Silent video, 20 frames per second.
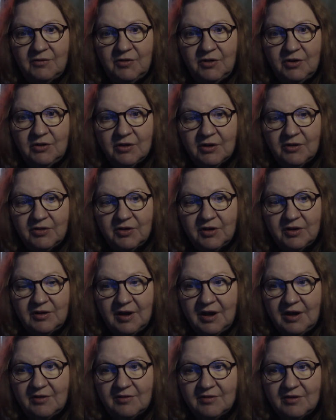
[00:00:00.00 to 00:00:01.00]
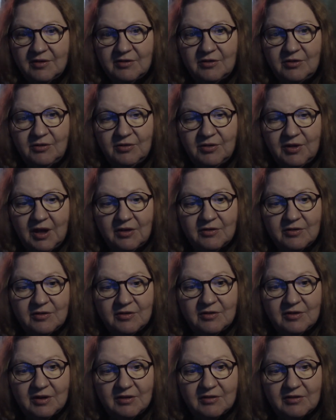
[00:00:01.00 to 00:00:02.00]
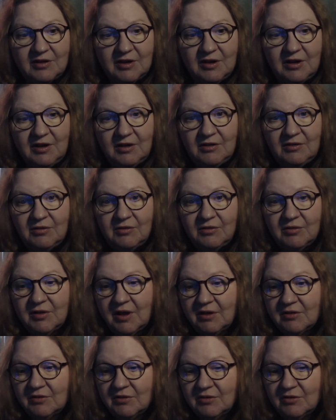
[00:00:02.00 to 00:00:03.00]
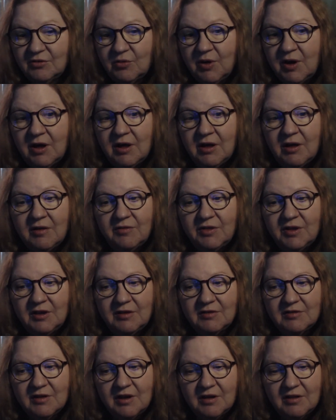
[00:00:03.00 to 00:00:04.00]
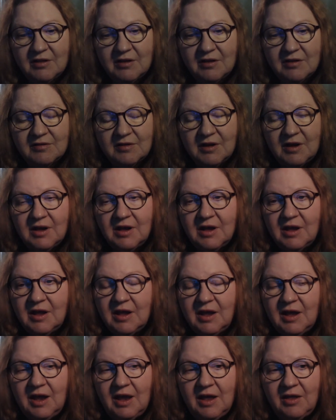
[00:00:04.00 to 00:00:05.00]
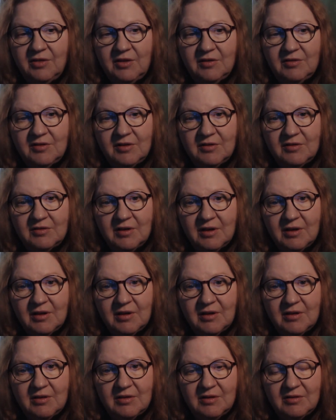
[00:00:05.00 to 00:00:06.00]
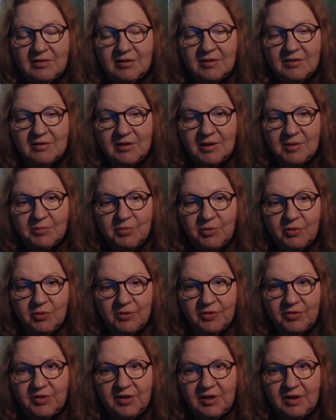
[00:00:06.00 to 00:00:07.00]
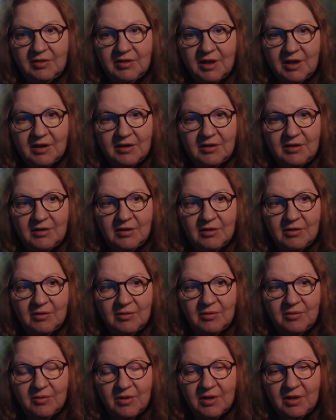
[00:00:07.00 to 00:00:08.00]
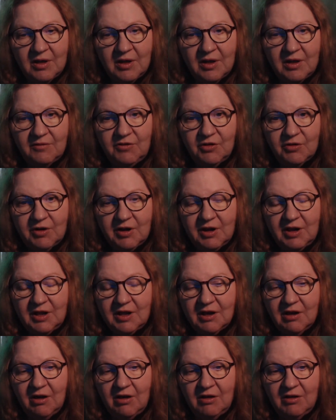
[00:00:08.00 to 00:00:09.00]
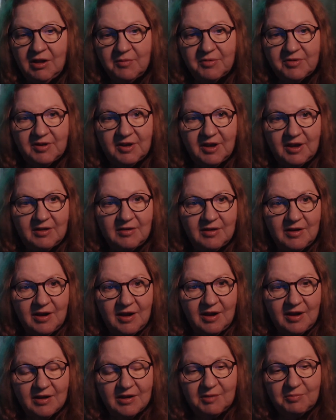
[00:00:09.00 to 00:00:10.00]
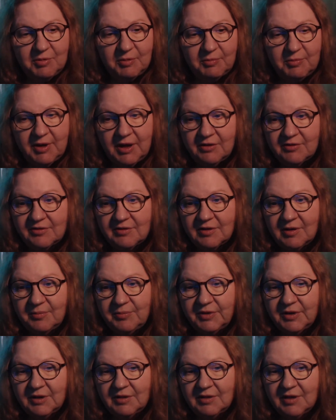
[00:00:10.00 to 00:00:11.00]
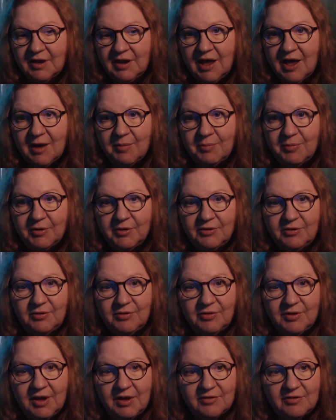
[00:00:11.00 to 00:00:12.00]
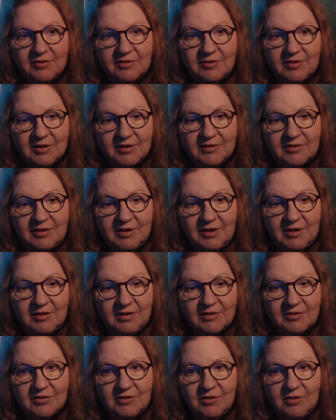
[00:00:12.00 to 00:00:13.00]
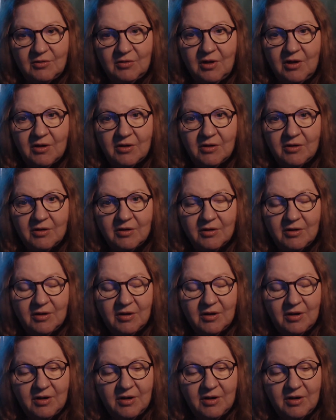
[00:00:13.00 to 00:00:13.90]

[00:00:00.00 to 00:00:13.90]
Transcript: if you look at the dates, it's 2016, 2012, things like this. And this is an important thing that, you're getting all upset and head up about something that happened in 2016 that's no longer